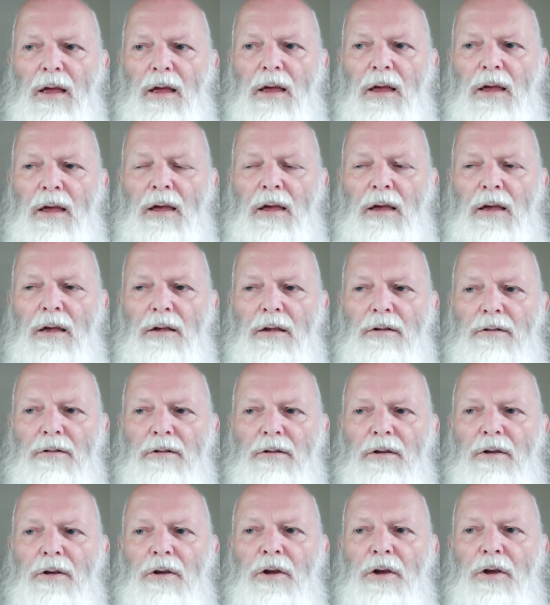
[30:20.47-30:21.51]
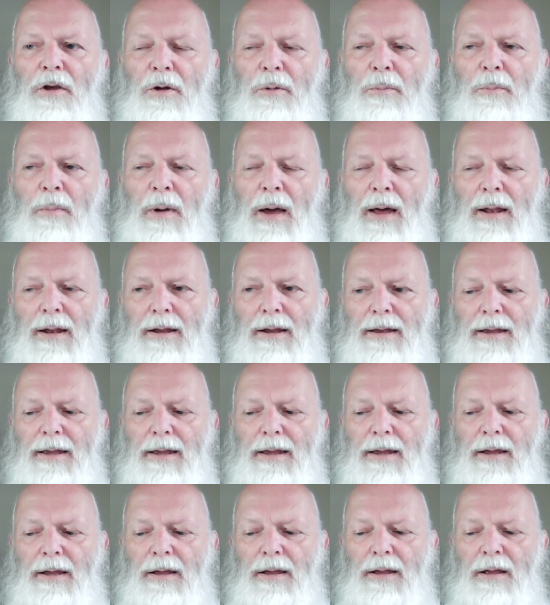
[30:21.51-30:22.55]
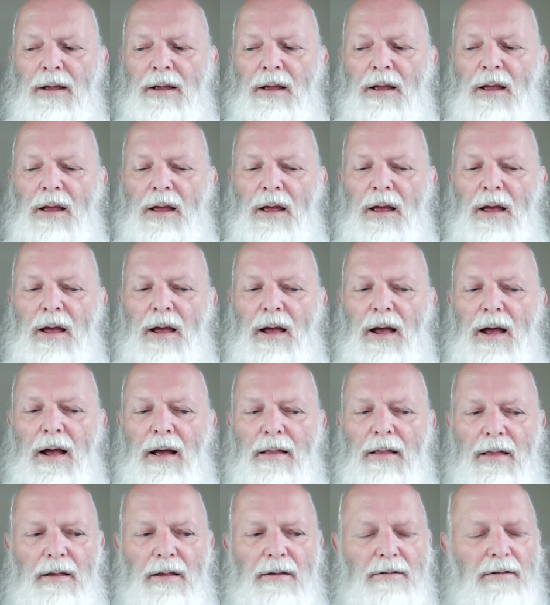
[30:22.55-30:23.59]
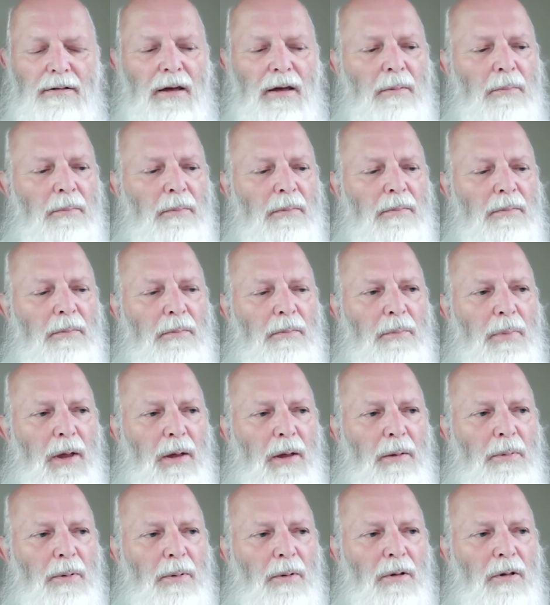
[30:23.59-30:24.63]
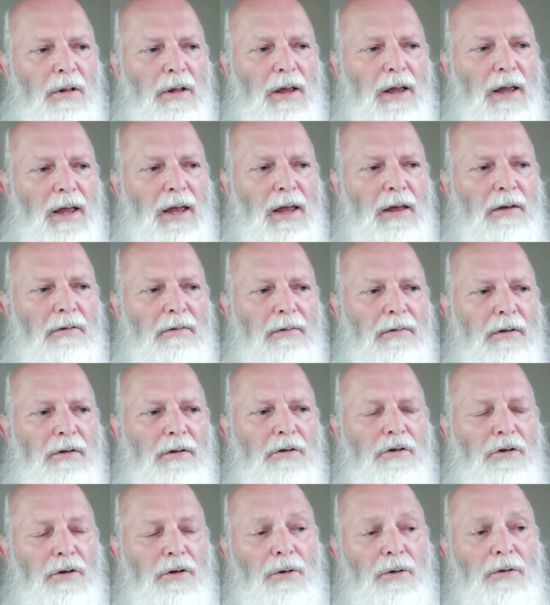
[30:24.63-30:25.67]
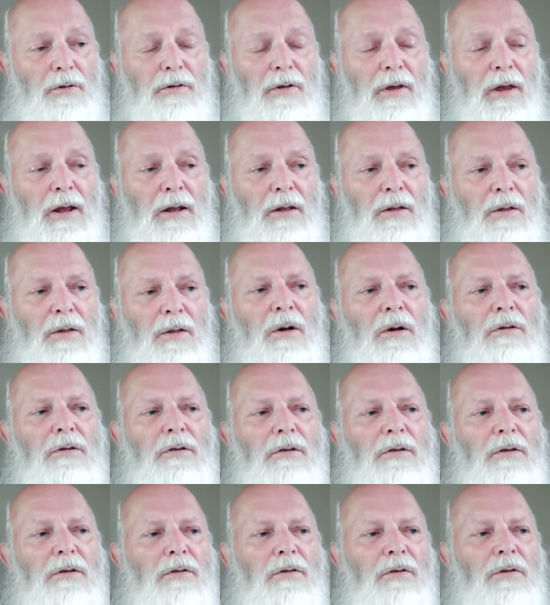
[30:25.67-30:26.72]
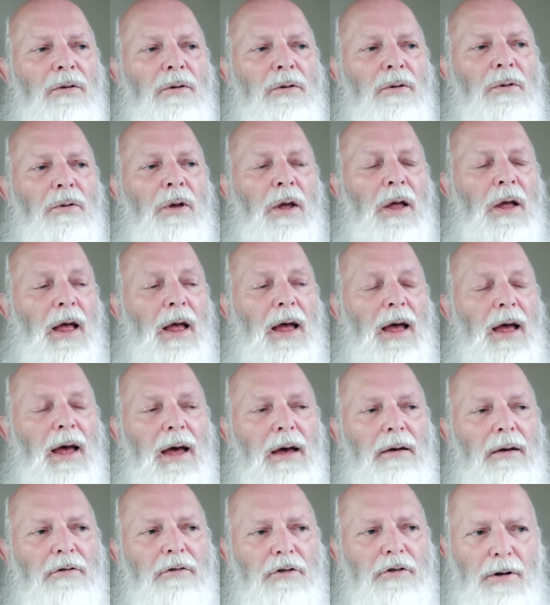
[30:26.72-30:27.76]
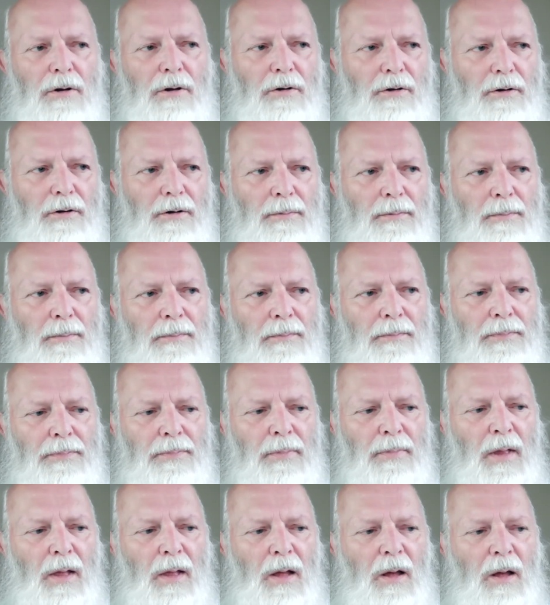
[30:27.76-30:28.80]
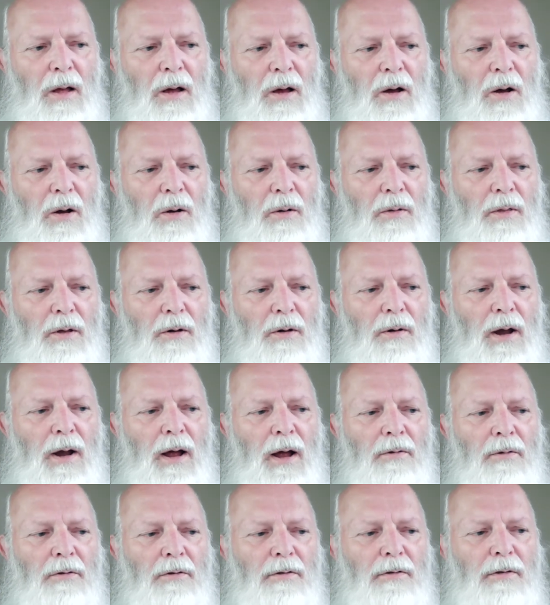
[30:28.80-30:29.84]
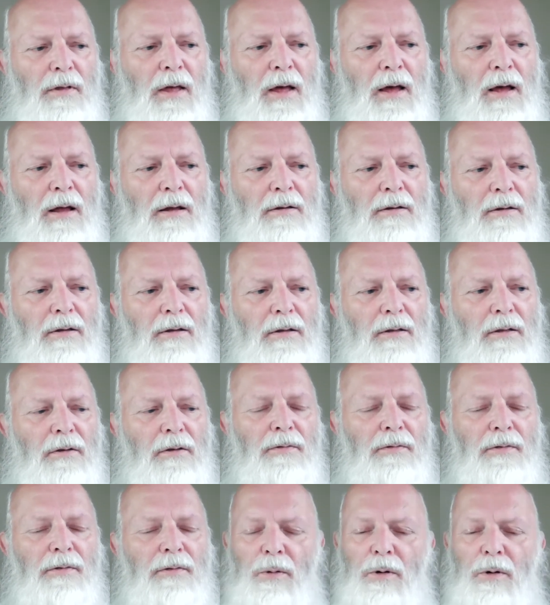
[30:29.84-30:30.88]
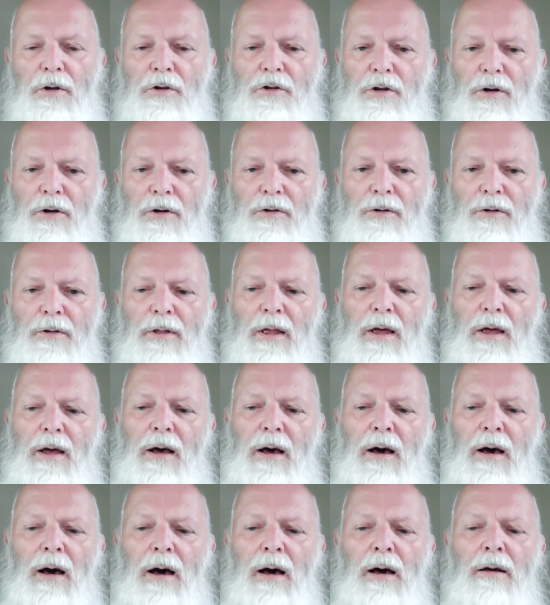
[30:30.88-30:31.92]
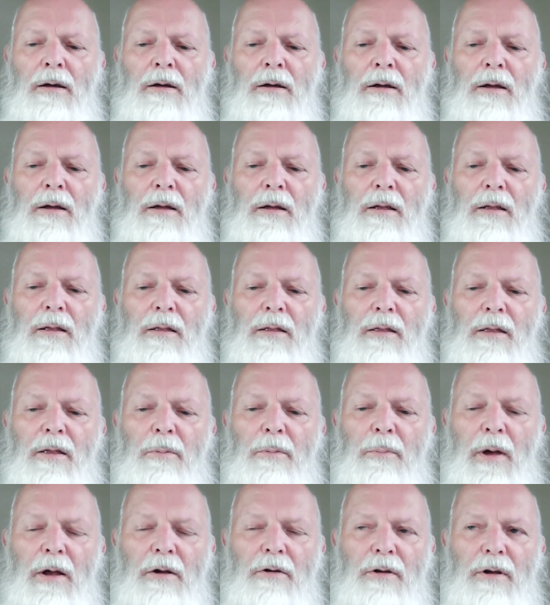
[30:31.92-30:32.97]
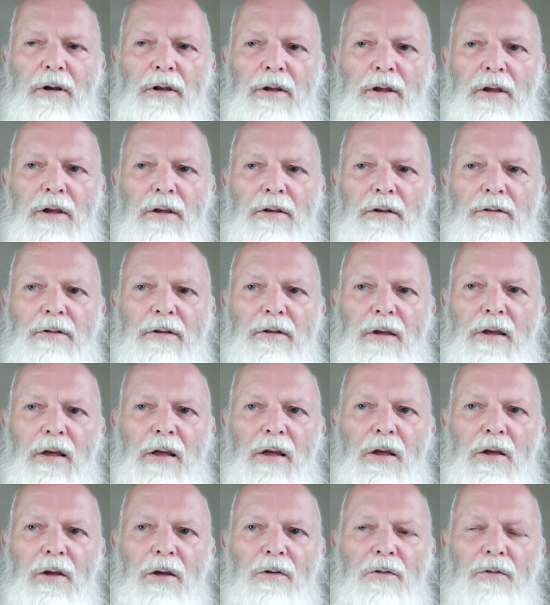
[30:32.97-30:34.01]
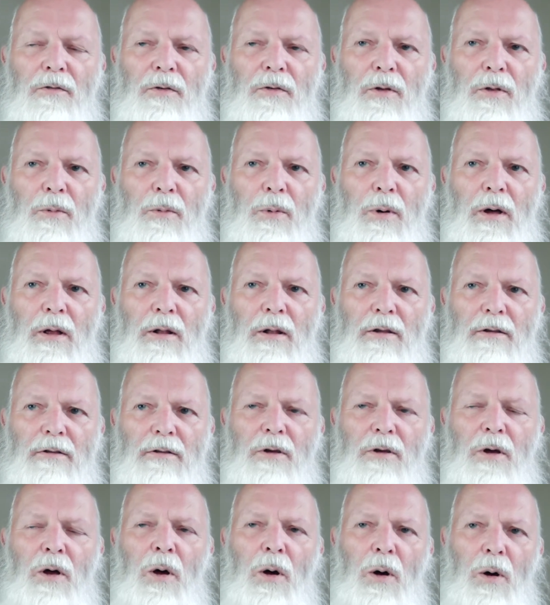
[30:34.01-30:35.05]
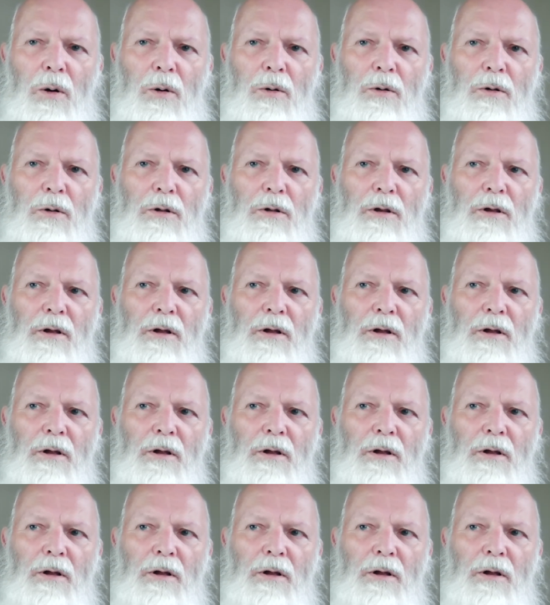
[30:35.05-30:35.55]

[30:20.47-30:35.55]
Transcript: is humanity. And there's some people even choosing not to have children on the grounds that the fewer children there are, the better it is for the world as a whole.